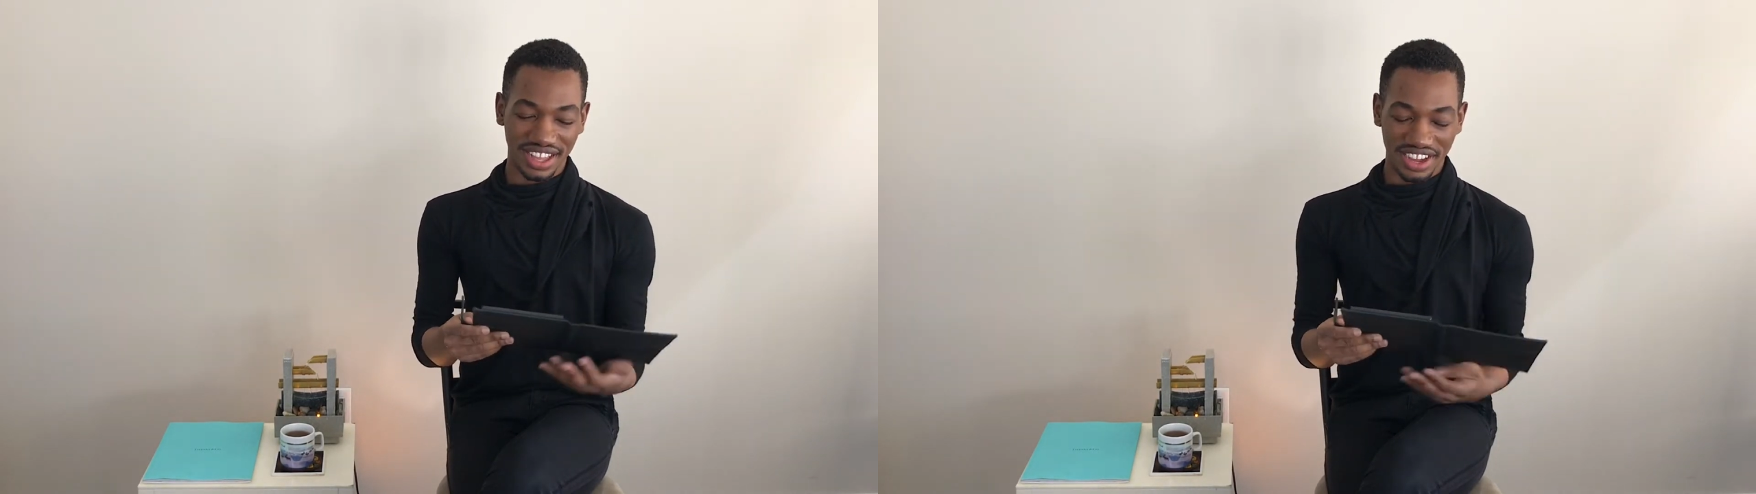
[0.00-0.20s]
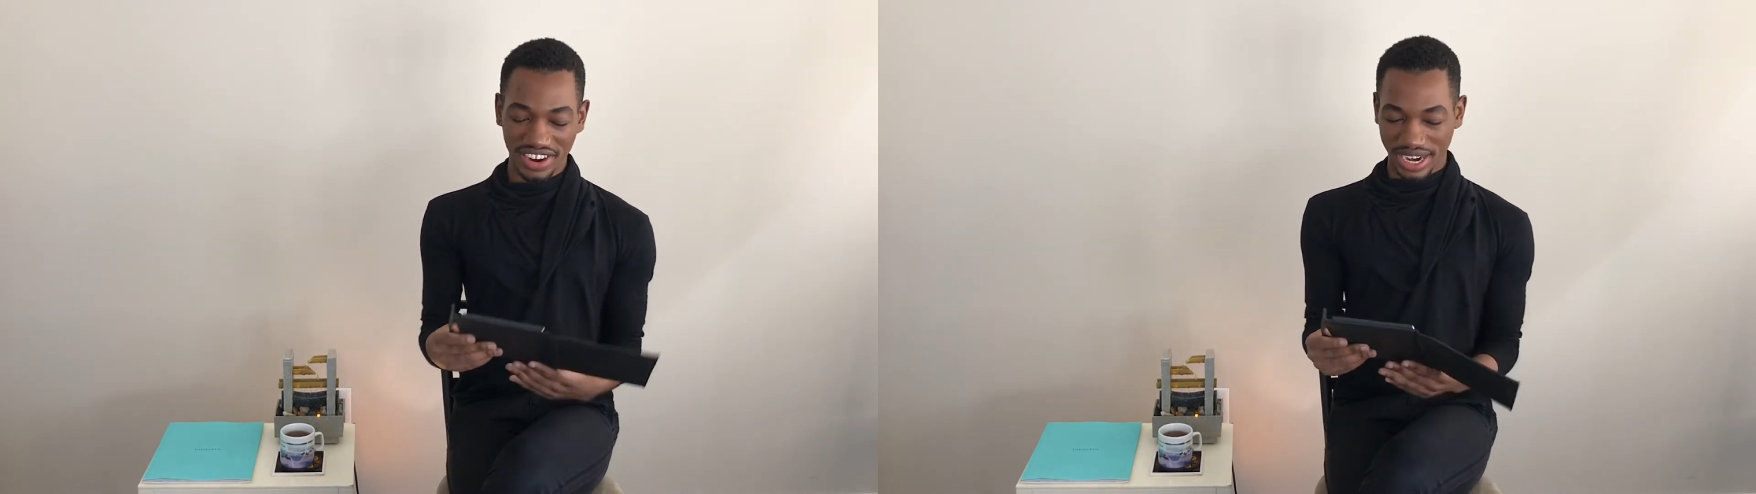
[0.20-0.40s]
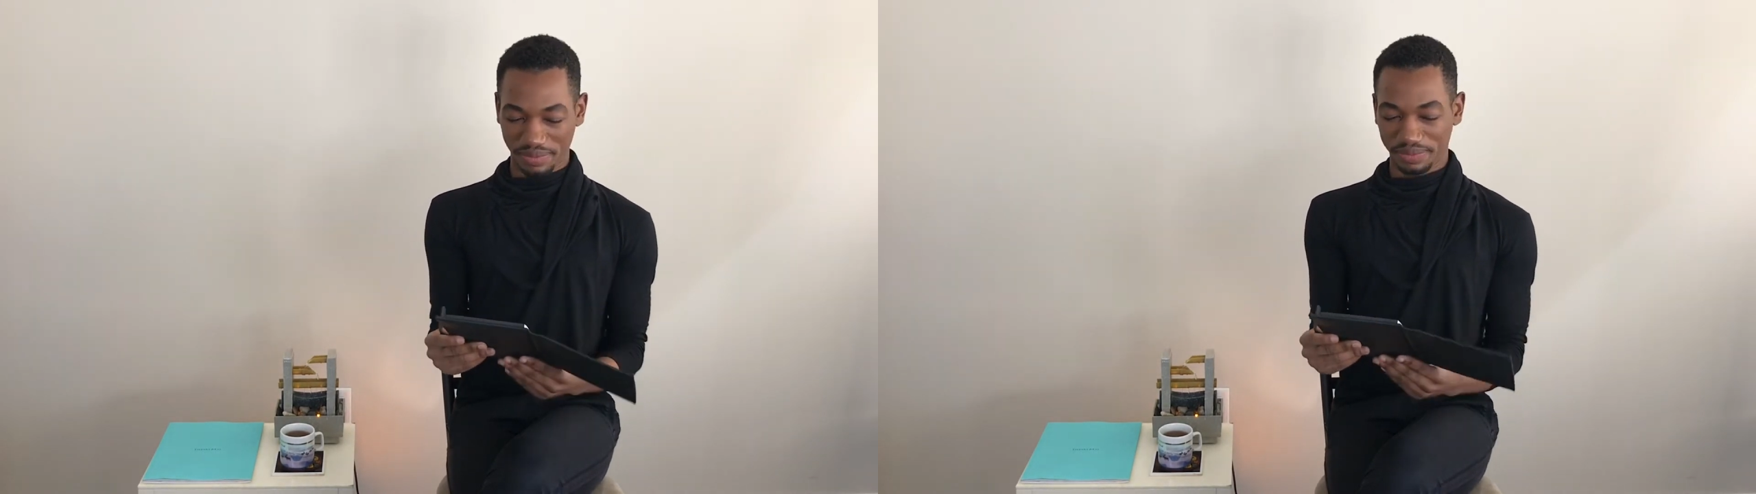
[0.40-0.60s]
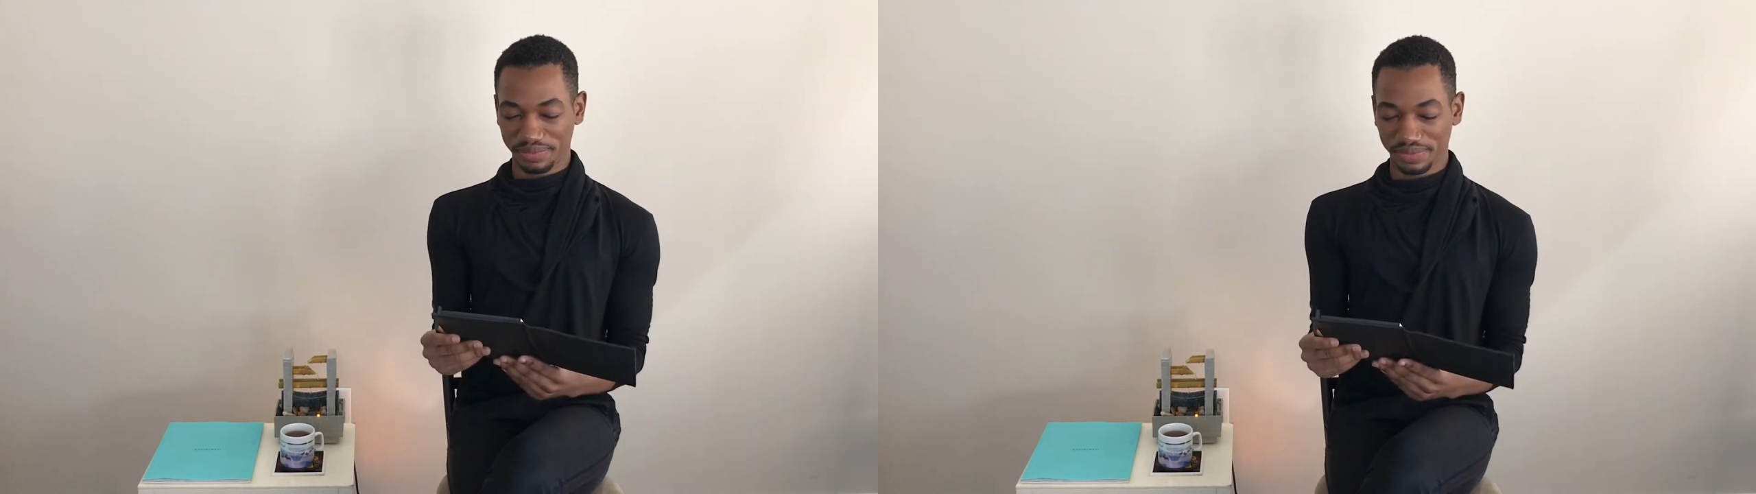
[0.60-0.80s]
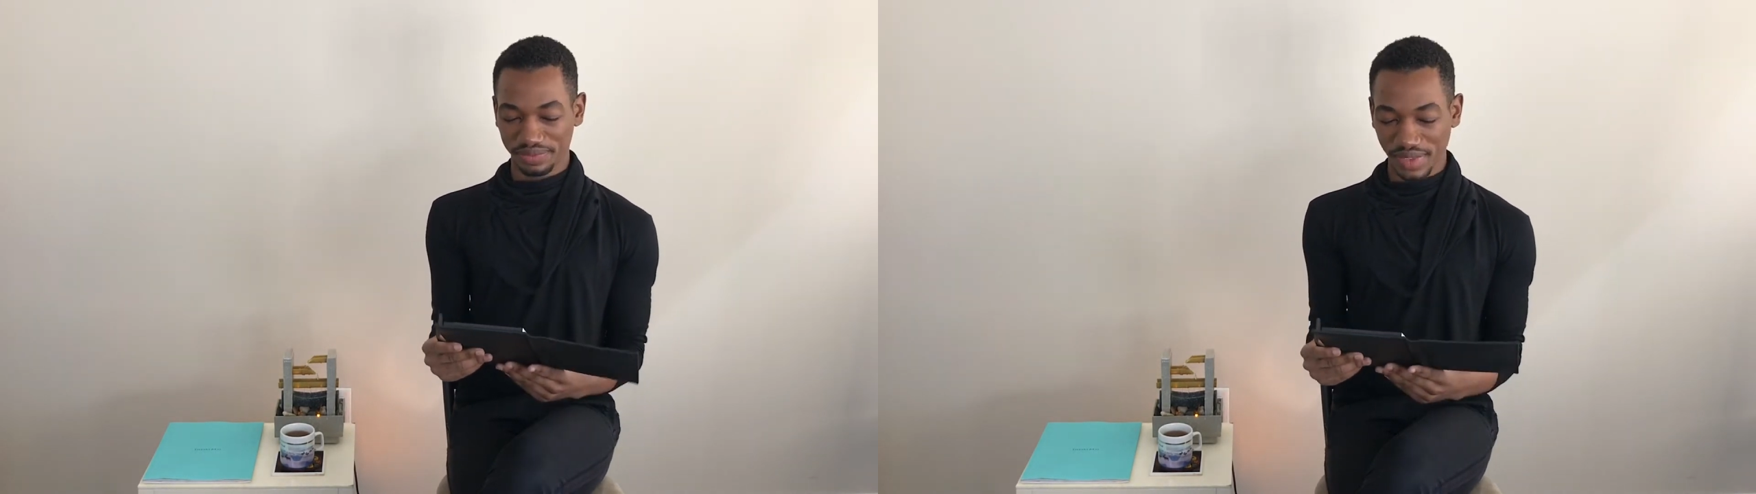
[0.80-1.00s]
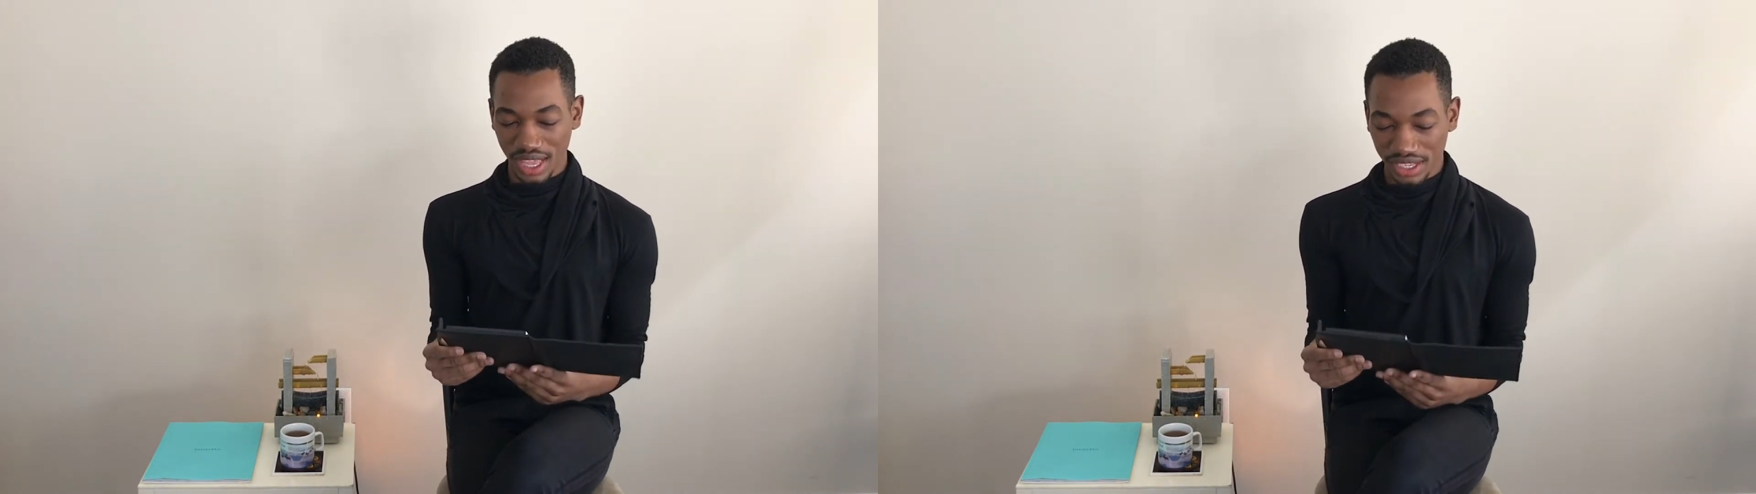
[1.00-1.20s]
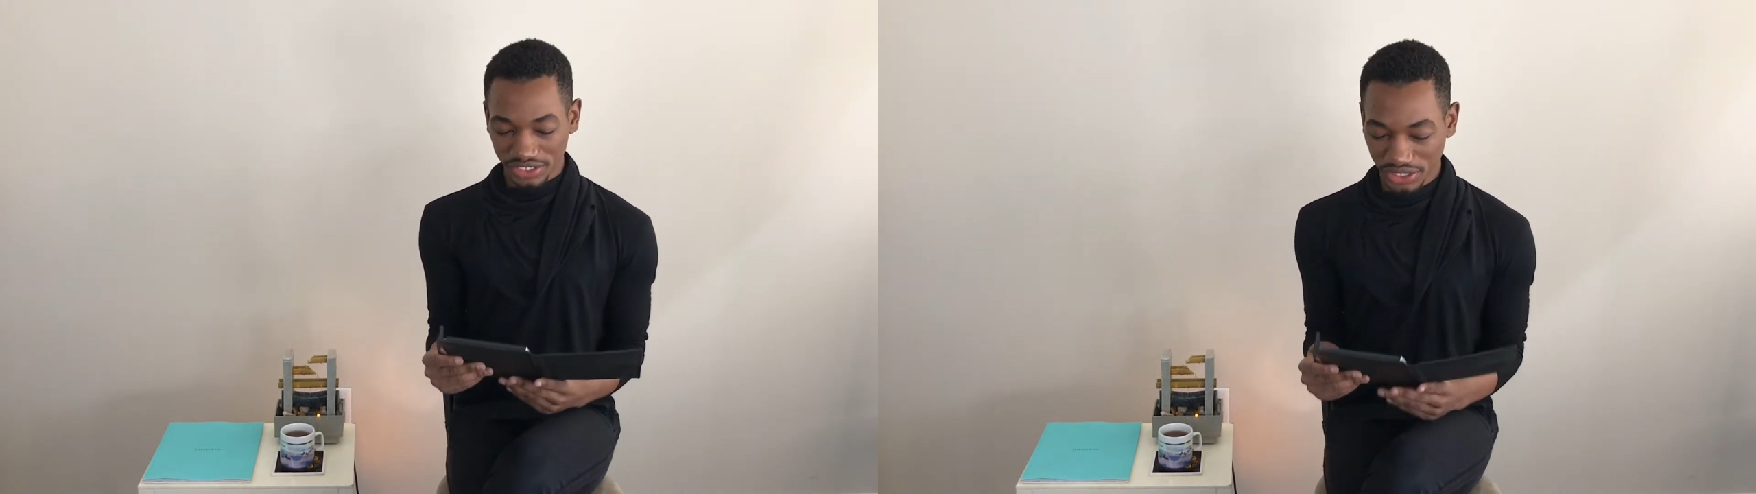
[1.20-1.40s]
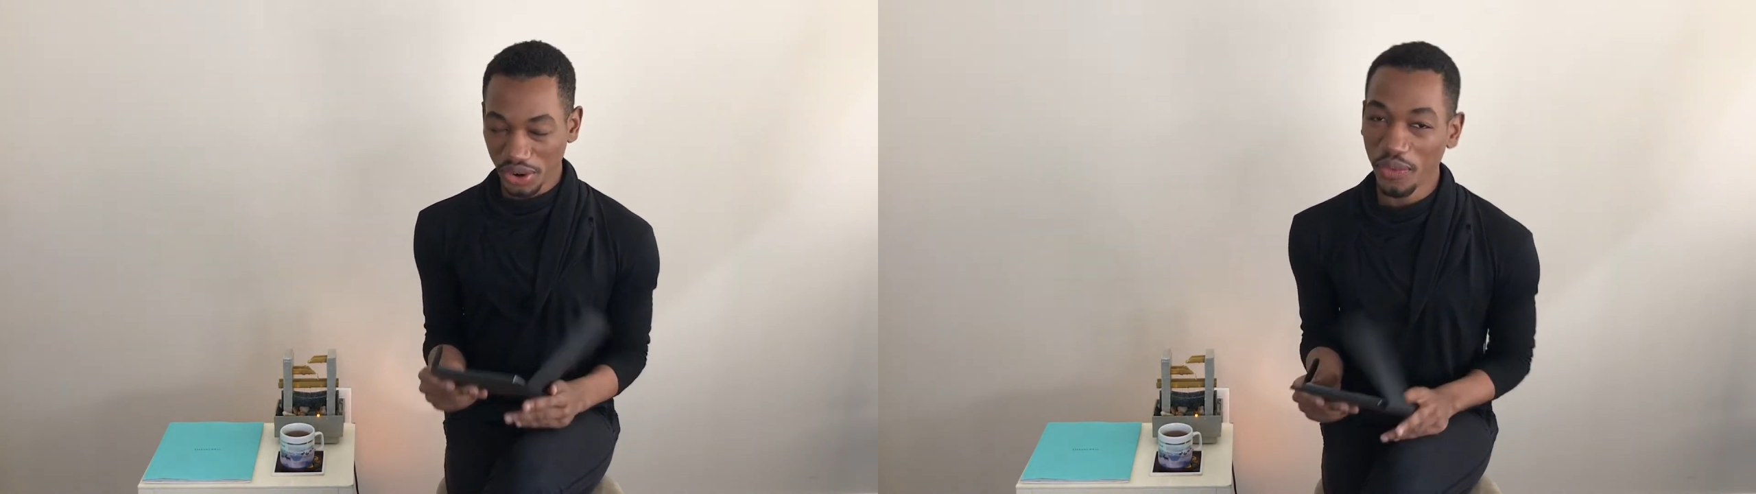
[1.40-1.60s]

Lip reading: Alright, so